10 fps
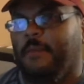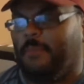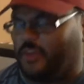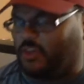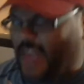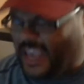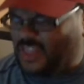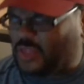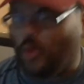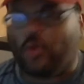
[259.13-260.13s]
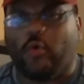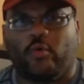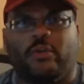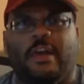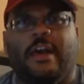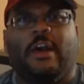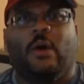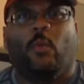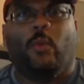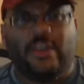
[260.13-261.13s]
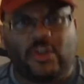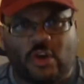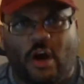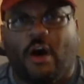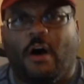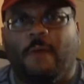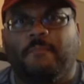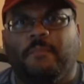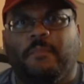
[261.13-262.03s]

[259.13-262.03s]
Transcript: But the second and third quarters, we saw